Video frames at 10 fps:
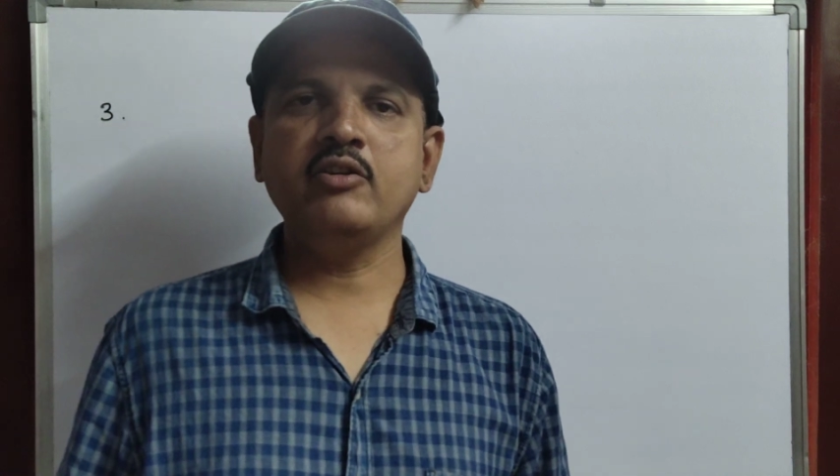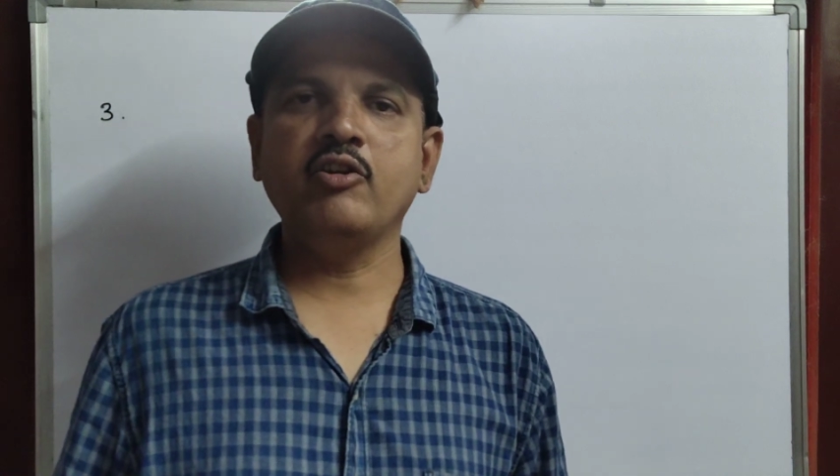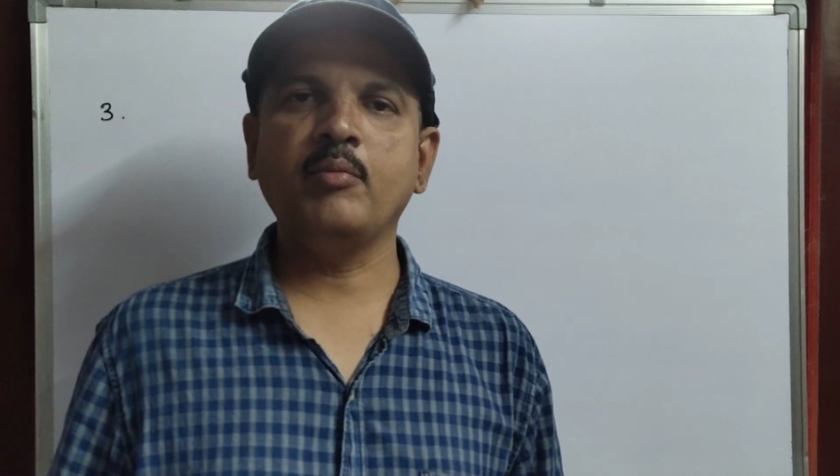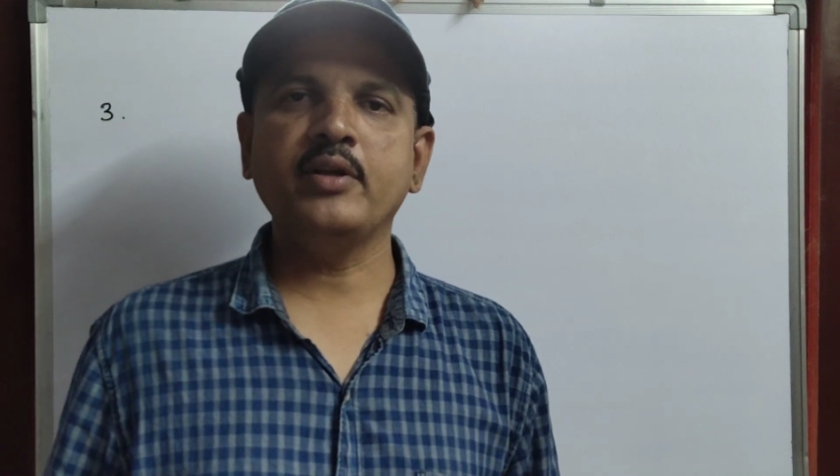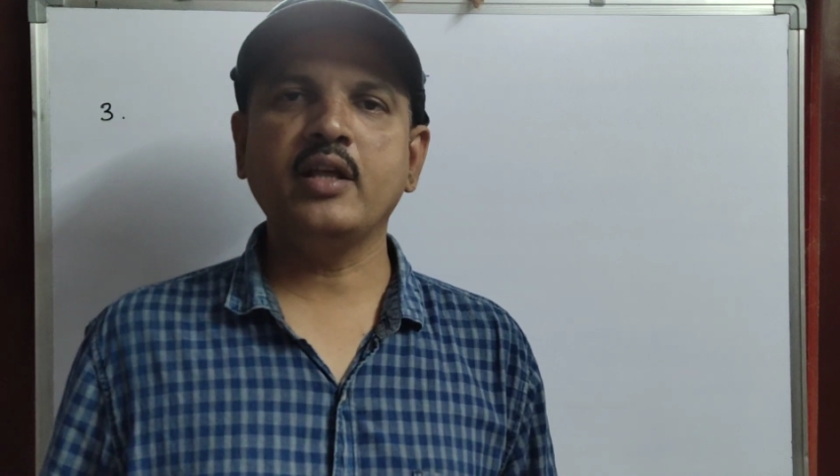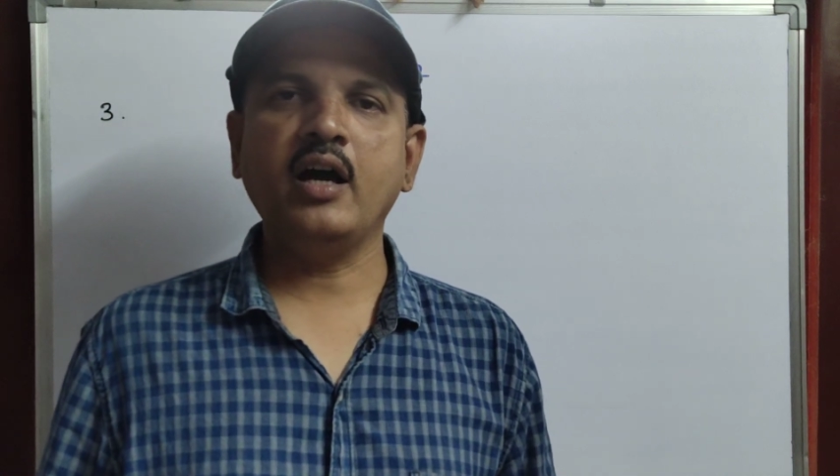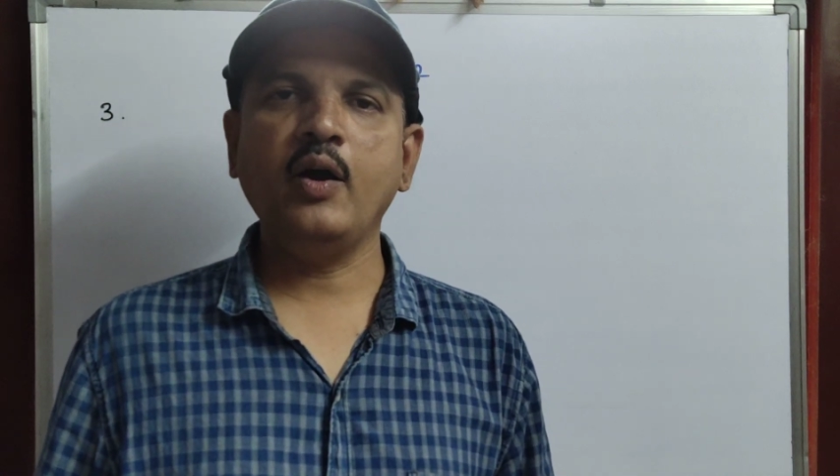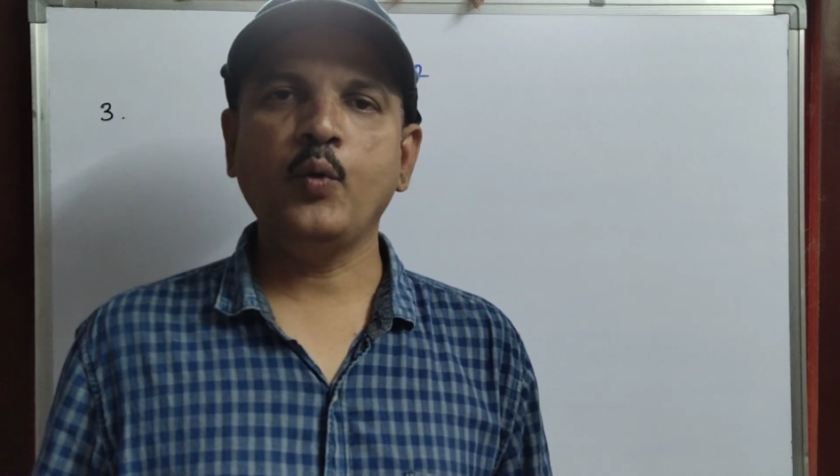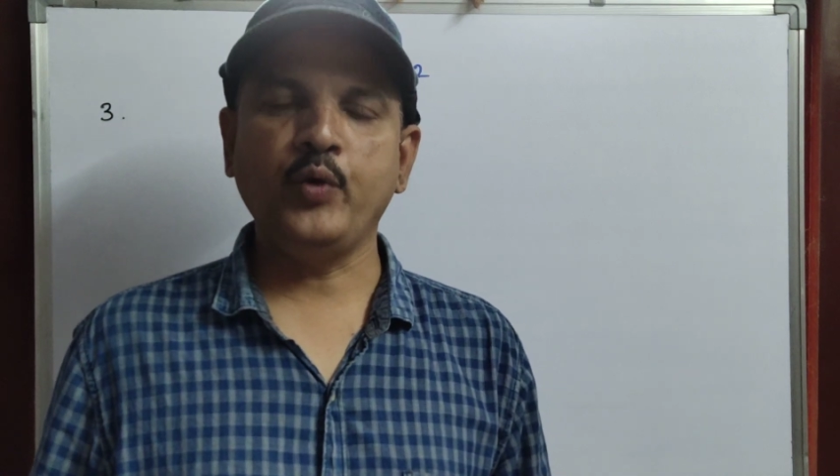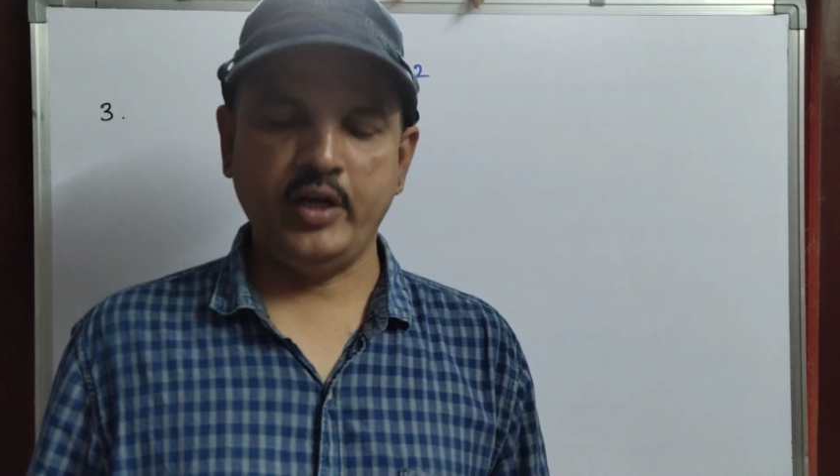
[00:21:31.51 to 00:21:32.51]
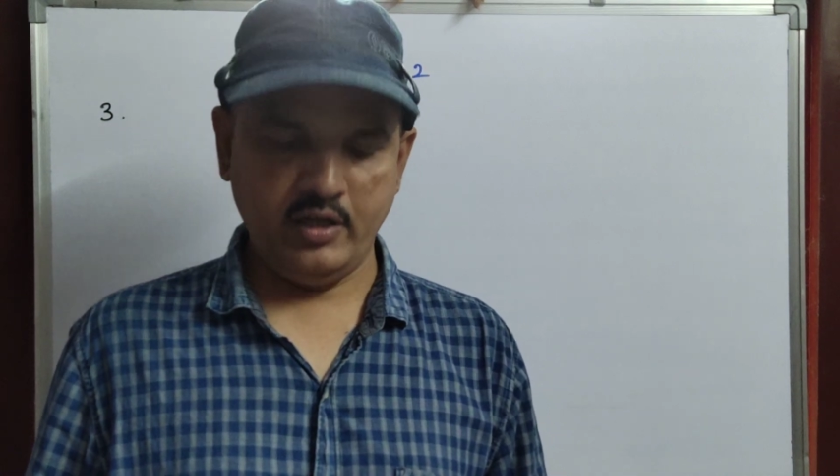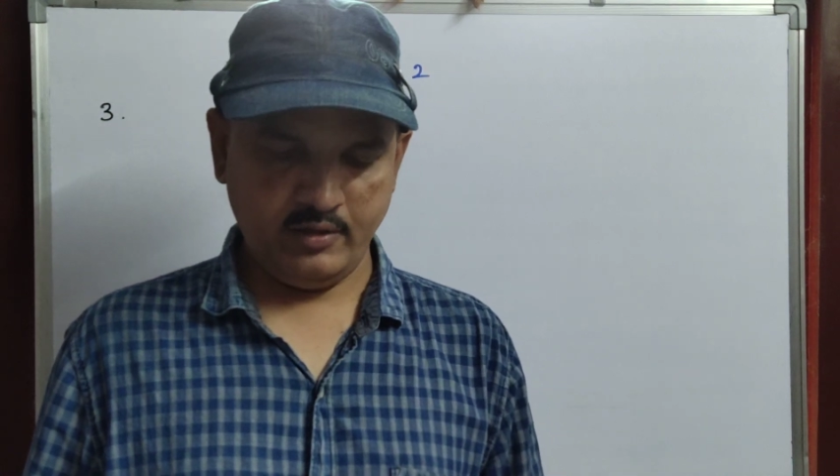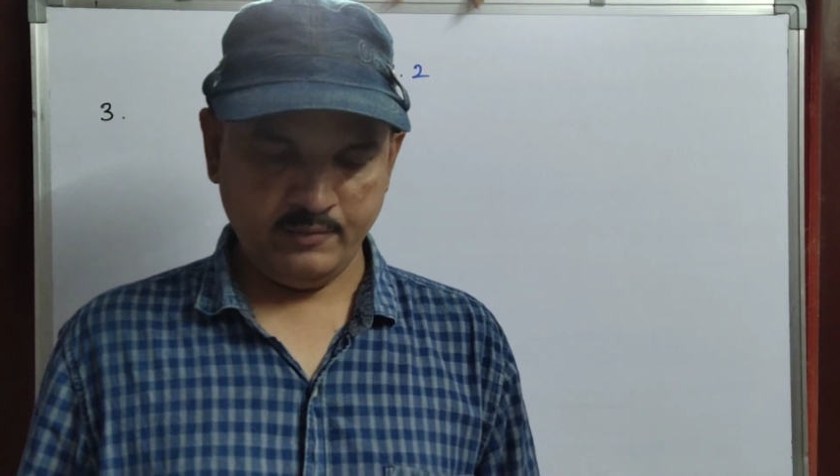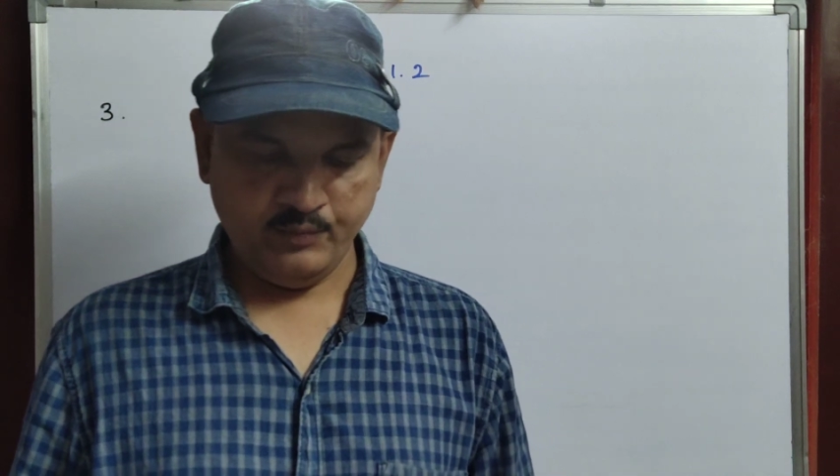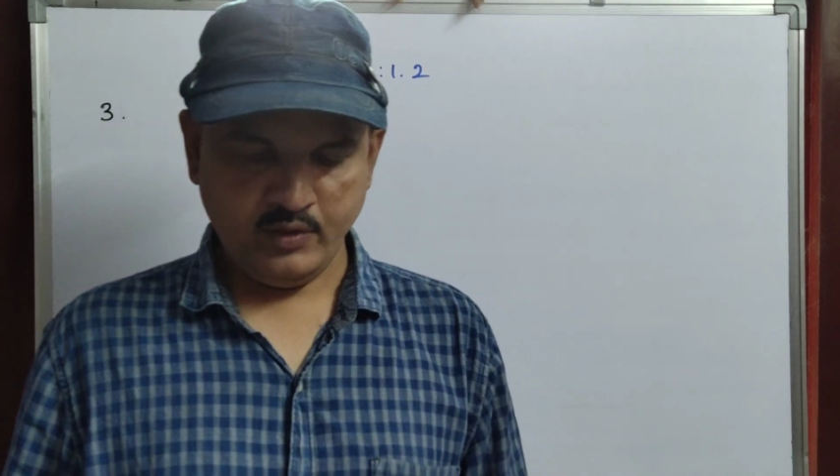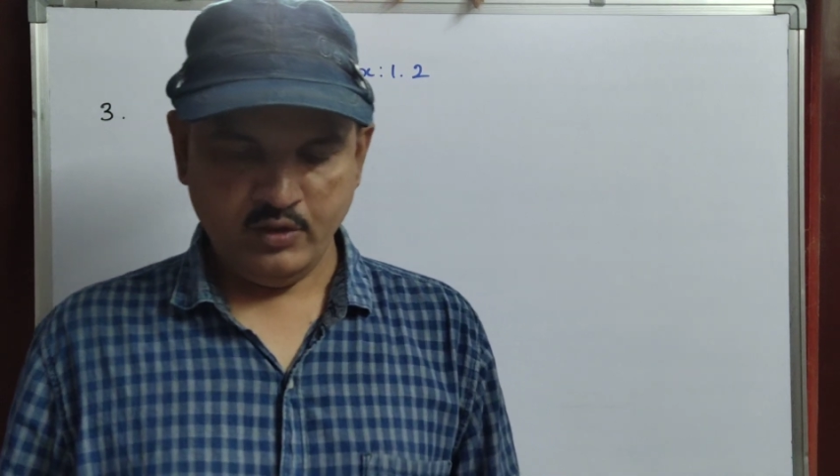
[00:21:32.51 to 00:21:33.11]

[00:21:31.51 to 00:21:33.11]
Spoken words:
He will be the winner.